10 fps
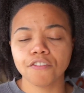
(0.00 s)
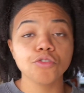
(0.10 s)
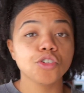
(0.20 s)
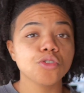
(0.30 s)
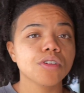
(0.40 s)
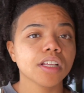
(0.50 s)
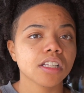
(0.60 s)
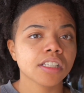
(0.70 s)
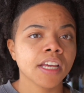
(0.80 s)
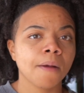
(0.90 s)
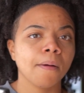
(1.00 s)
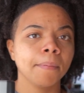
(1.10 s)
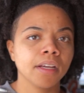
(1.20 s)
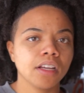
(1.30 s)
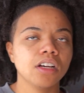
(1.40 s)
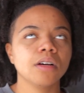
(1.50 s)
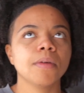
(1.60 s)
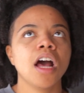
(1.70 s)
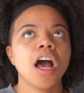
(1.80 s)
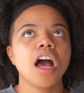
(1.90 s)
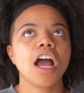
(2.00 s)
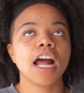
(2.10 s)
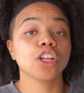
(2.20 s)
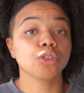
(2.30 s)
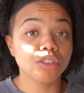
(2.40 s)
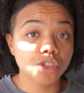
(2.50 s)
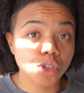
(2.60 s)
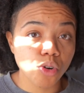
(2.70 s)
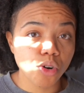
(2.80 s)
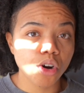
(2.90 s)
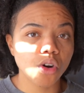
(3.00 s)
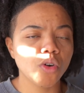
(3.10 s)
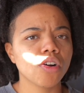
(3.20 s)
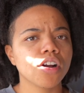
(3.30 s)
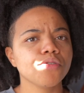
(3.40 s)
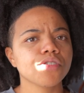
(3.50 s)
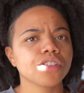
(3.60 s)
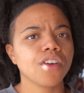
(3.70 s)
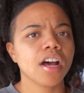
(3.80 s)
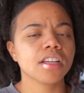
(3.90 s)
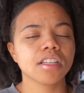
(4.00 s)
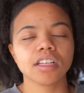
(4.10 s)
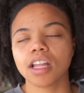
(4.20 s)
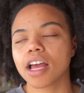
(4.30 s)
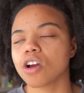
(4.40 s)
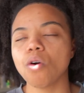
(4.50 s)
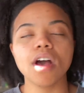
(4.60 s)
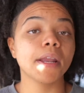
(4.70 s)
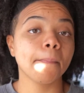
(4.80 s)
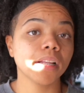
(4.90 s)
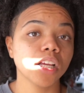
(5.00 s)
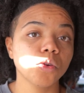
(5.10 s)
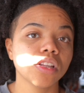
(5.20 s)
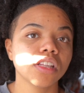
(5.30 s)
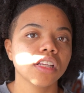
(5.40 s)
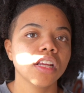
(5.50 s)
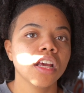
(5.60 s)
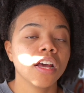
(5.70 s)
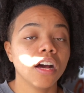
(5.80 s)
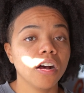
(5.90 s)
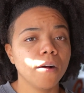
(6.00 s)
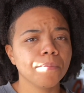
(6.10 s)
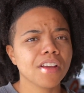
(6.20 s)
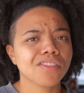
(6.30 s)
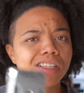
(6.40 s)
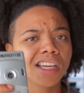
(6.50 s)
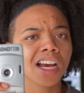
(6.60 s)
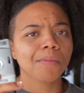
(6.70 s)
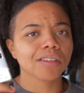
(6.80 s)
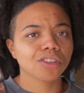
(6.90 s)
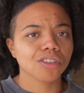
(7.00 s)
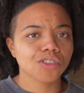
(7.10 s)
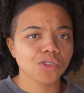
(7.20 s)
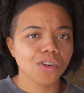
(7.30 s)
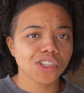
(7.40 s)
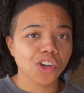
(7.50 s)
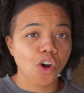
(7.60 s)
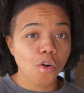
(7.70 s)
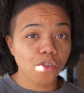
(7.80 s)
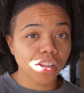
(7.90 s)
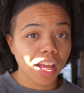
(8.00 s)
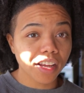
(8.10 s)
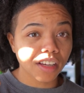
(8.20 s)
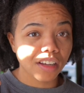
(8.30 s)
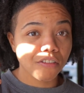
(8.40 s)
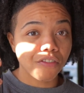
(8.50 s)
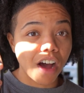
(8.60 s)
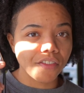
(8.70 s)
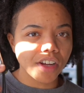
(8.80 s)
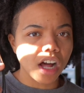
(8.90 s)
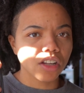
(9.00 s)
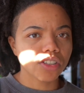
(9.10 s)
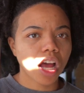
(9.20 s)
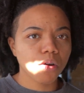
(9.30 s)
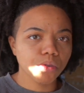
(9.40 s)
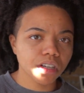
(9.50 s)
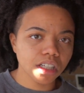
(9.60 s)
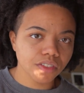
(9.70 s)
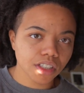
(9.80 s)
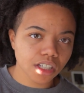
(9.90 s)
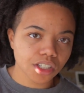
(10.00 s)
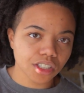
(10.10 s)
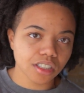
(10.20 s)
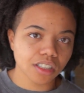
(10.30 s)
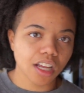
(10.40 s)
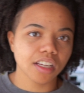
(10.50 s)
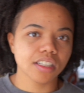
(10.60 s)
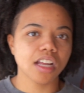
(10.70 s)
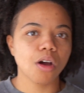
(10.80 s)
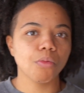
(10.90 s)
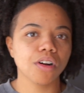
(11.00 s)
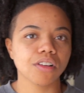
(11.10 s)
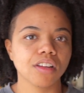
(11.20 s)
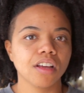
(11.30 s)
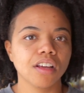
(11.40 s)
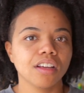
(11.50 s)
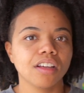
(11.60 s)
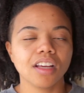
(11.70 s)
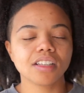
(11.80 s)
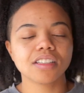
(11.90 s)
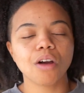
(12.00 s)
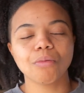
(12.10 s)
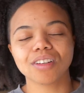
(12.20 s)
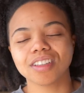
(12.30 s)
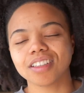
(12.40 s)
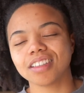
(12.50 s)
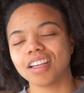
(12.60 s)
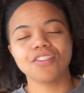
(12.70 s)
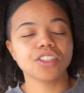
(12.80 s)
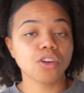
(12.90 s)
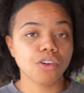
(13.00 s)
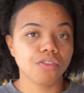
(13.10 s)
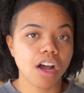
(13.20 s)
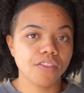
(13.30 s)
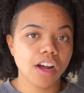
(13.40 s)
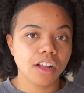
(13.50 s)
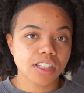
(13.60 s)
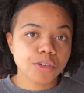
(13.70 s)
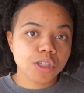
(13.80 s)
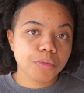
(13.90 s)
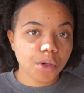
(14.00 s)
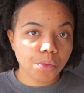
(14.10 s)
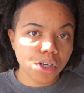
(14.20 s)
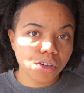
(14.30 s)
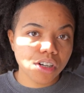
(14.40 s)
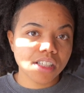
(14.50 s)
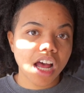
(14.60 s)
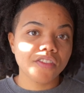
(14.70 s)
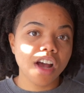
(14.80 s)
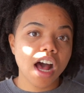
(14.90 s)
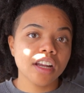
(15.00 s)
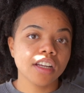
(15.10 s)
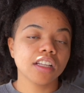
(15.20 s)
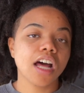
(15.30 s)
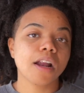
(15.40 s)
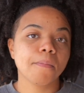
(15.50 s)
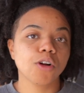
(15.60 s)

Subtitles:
you do get this camera and pick it up at a thrift store, or you just find it, like, go ahead and play with it. If this camera at the thrift store is over like $5, I wouldn't even touch it. Like, it's not worth it's not worth it if it's over $5. I'm just being real, because I've gotten a lot of